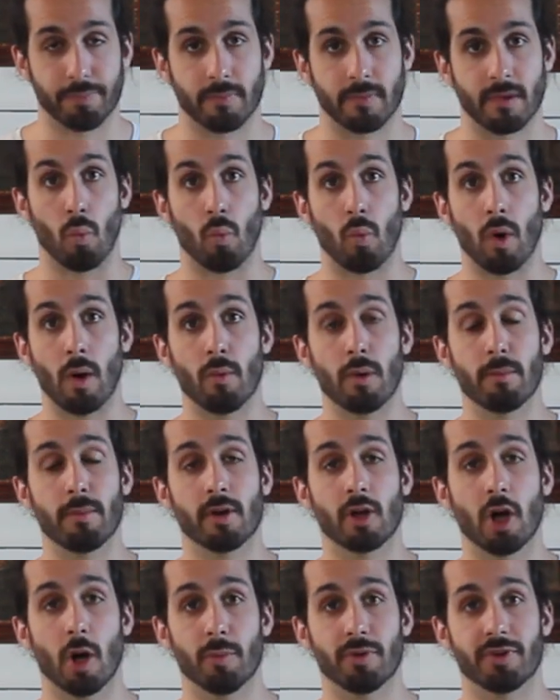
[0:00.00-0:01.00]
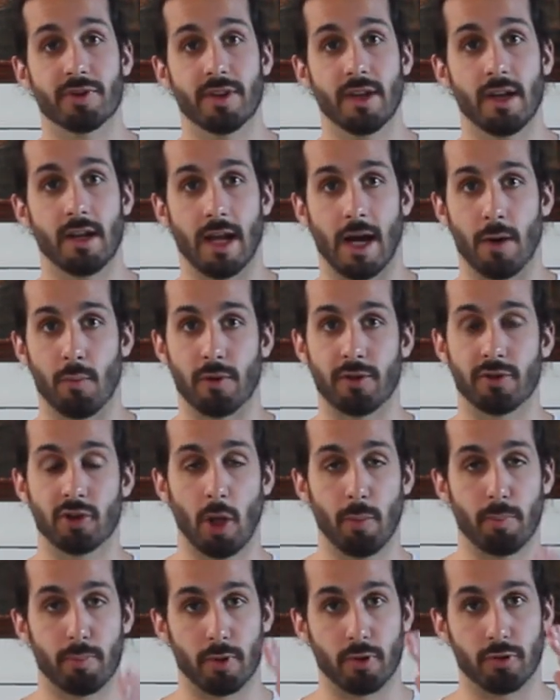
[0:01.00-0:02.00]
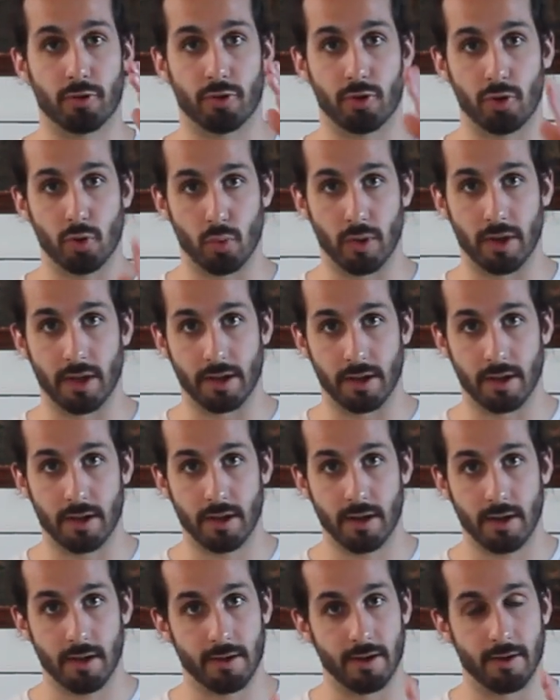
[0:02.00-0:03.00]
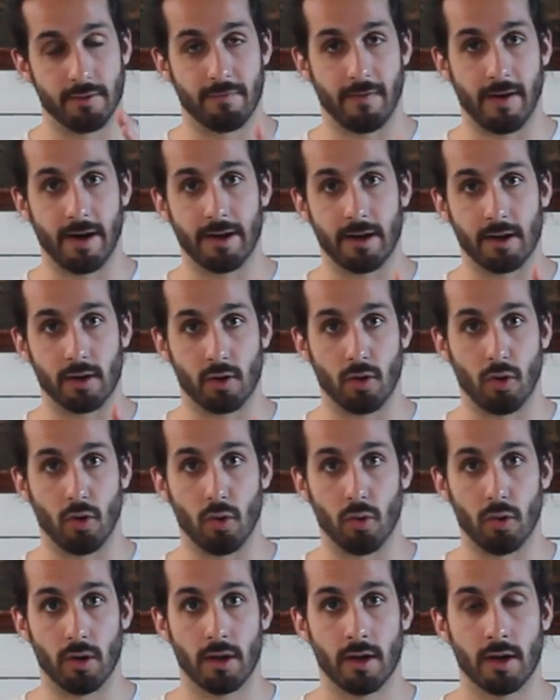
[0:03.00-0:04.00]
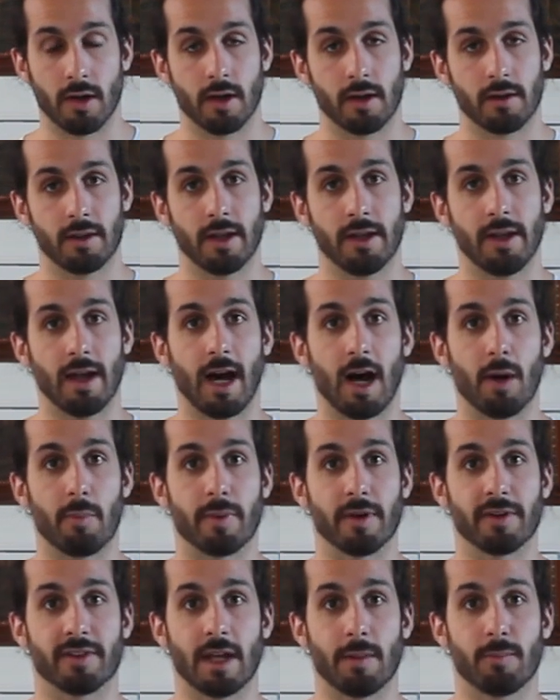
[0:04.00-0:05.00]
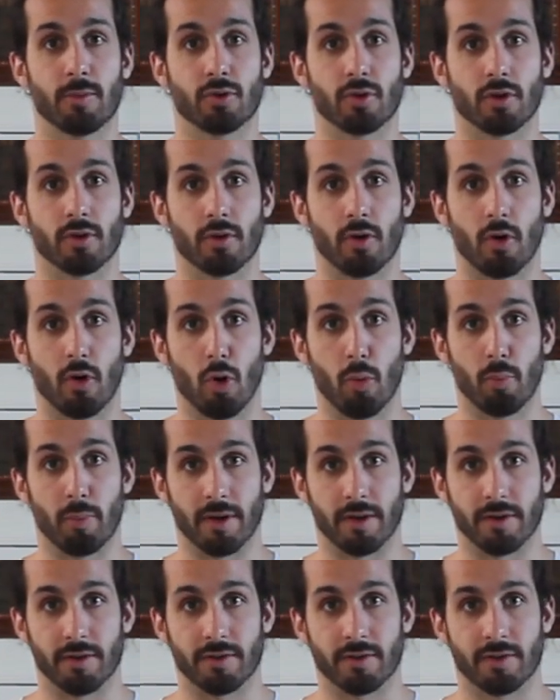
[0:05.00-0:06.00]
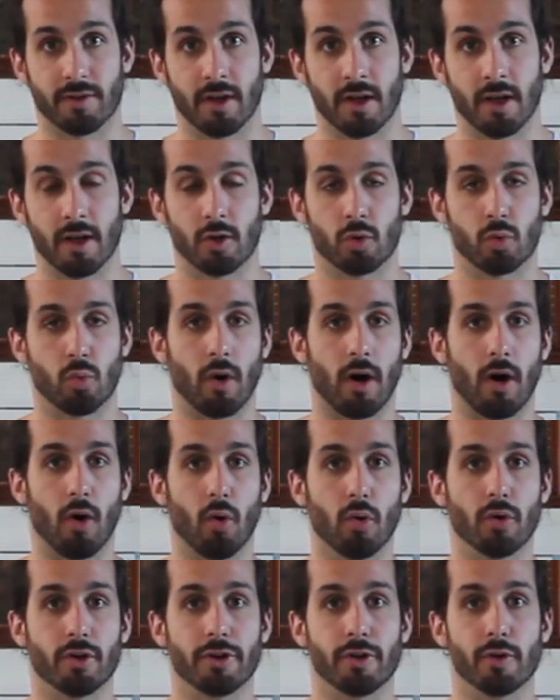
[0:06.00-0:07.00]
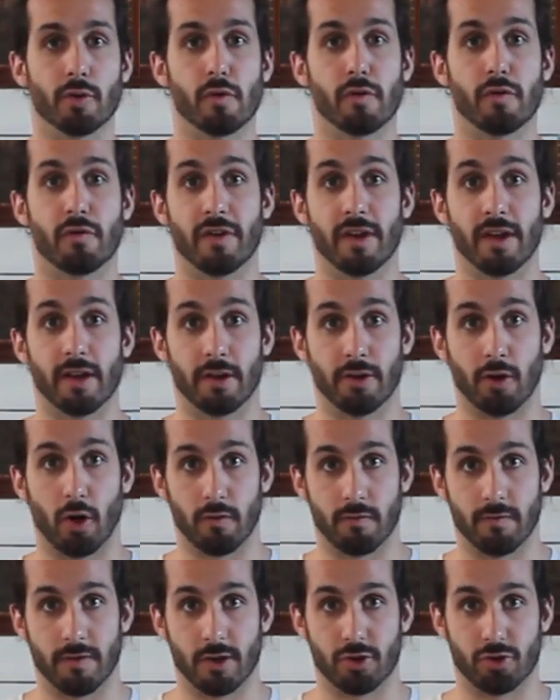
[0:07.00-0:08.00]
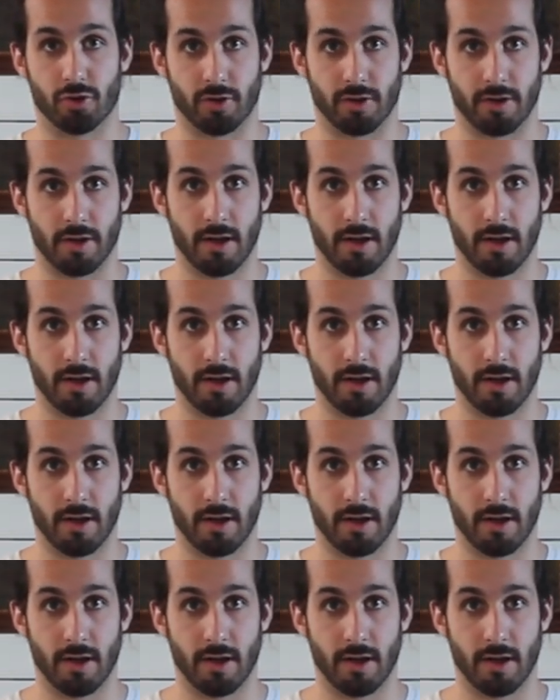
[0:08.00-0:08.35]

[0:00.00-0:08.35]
When we become still and we stop pursuing the final goal, then our perception opens to a whole new field of vision.